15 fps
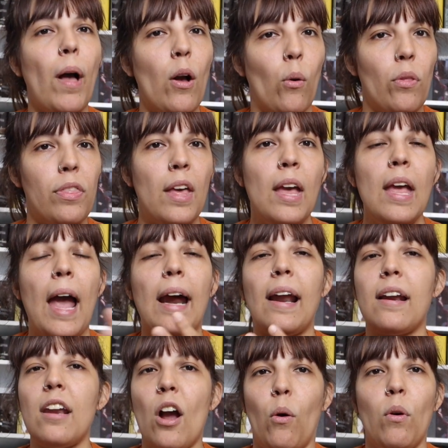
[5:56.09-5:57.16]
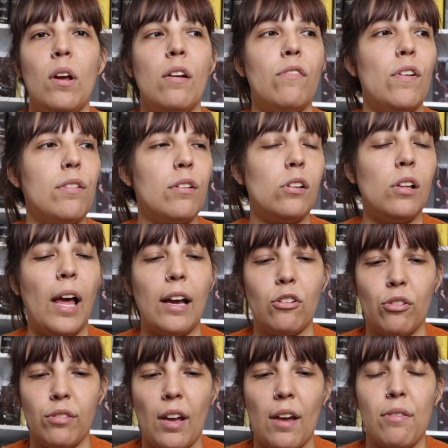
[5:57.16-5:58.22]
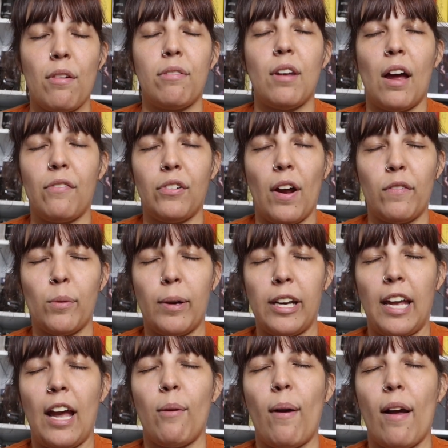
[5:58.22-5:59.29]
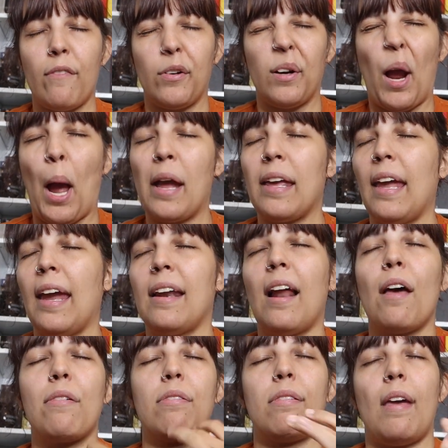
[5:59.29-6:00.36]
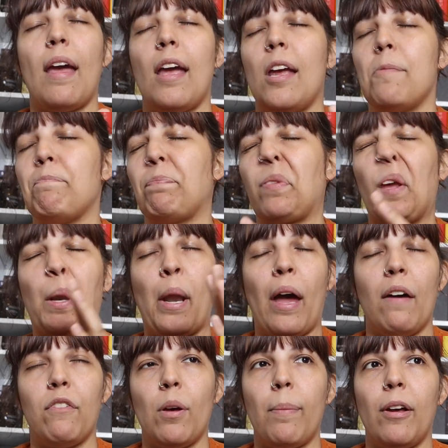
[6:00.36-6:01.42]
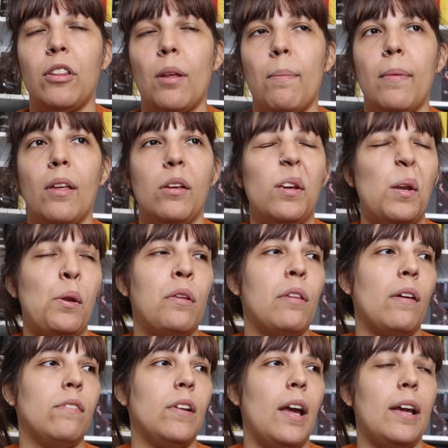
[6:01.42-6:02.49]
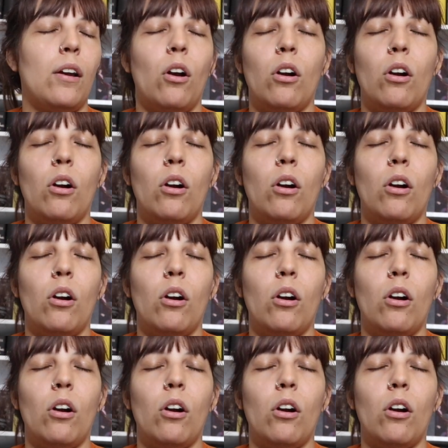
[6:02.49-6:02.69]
both. And I know physical exercise is not for everybody. However, I cannot say enough about the millions of like